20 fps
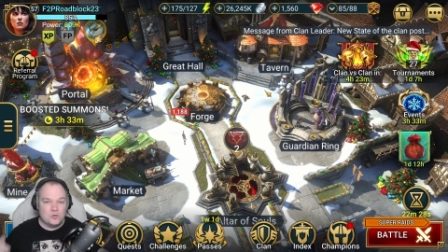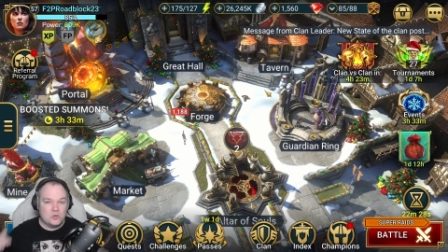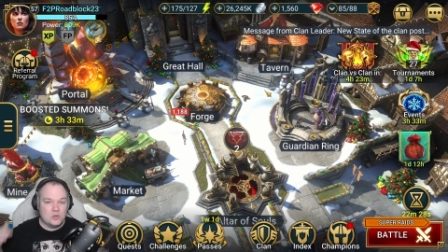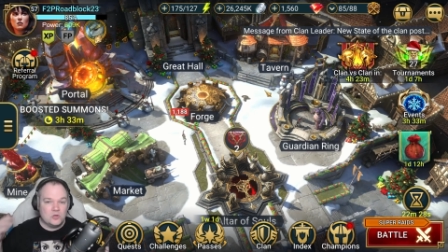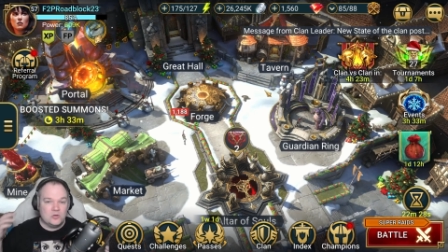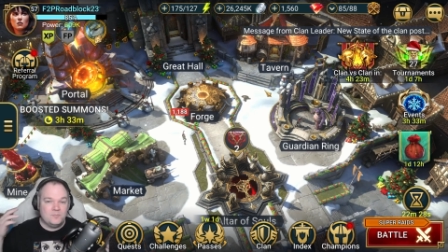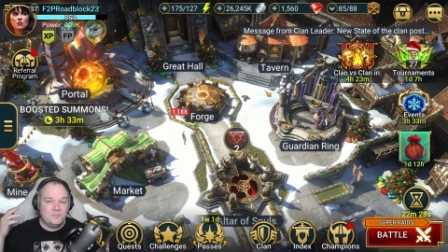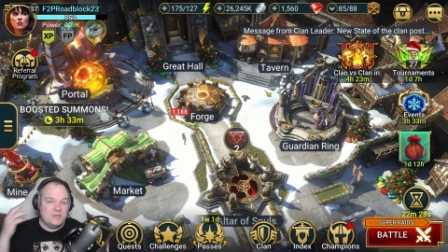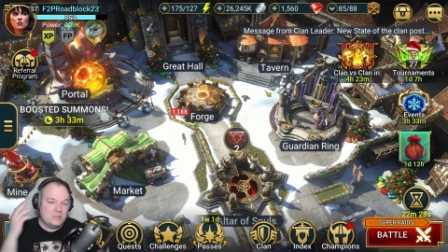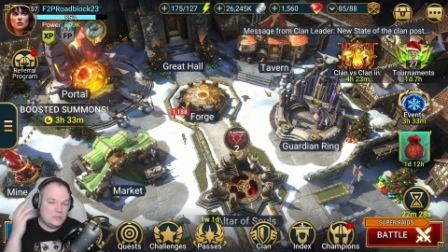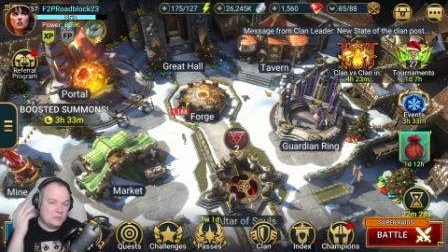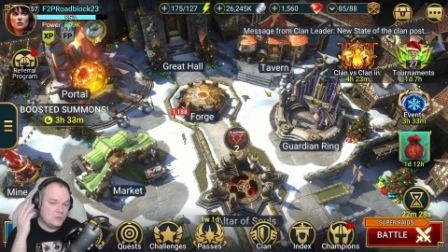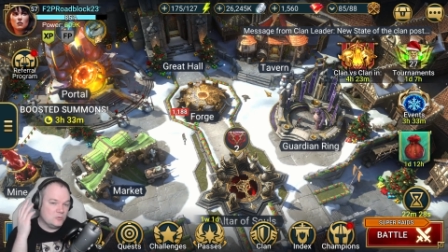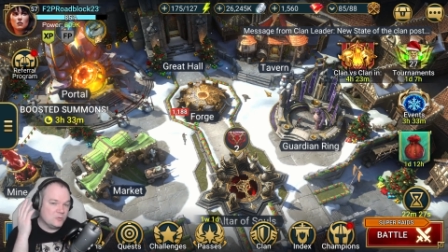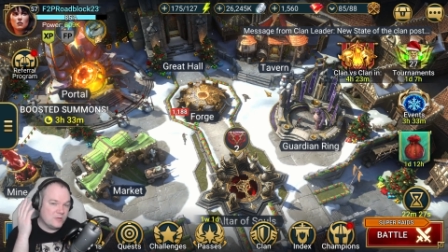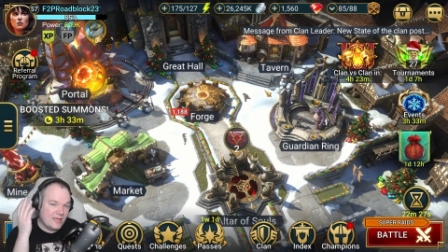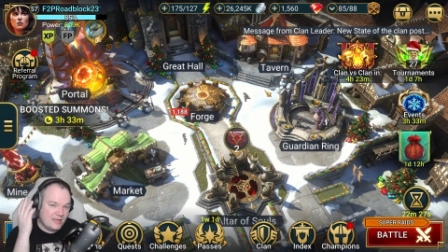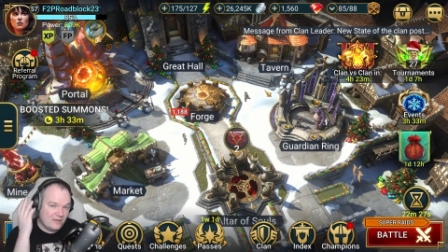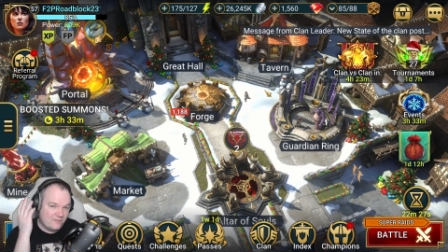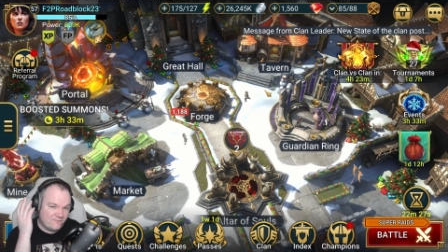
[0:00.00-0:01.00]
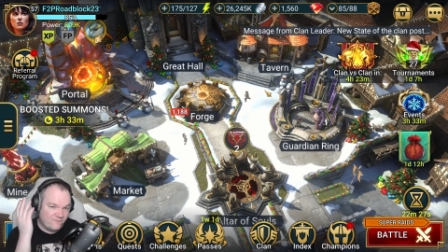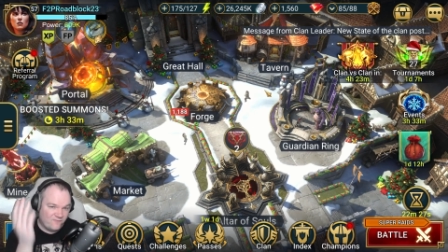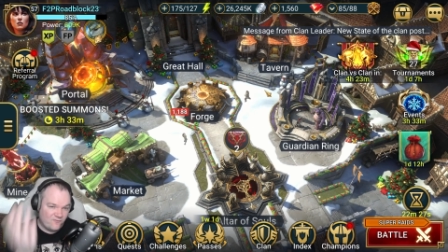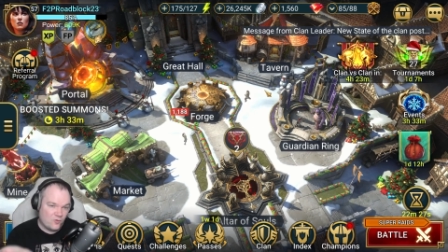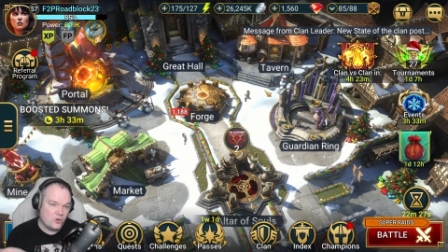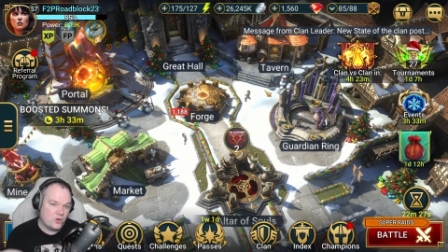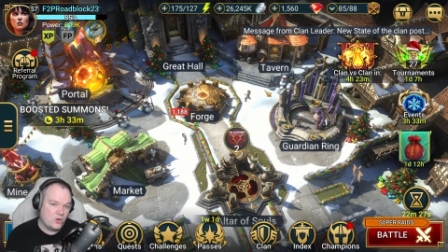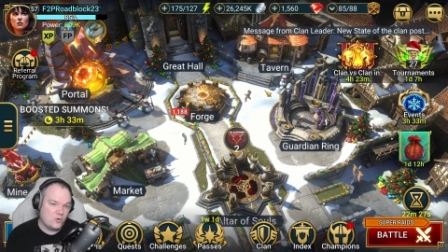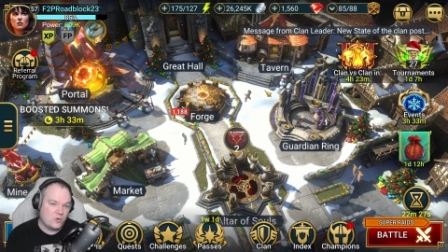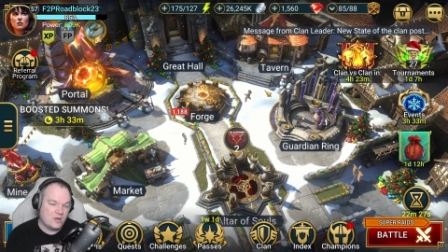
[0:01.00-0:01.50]
could be too late
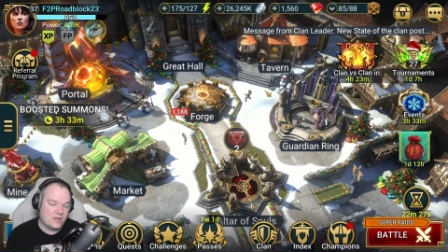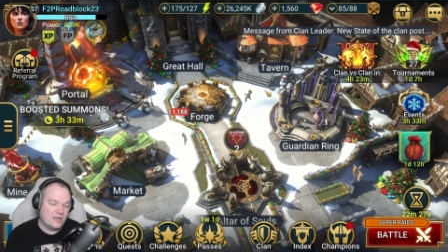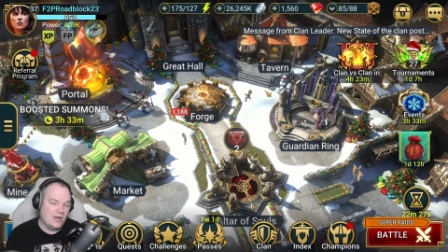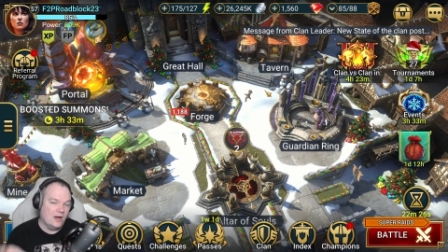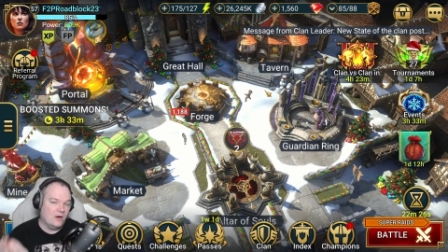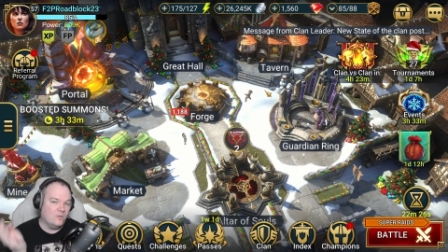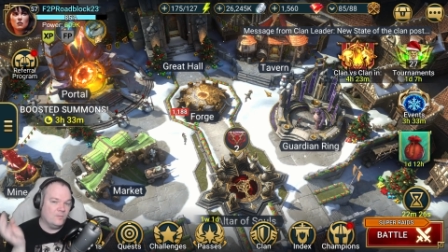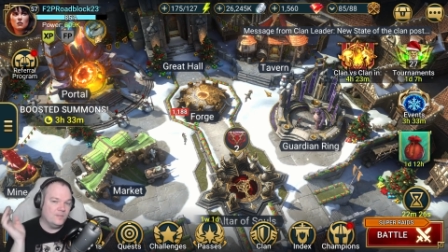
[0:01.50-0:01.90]
for your account.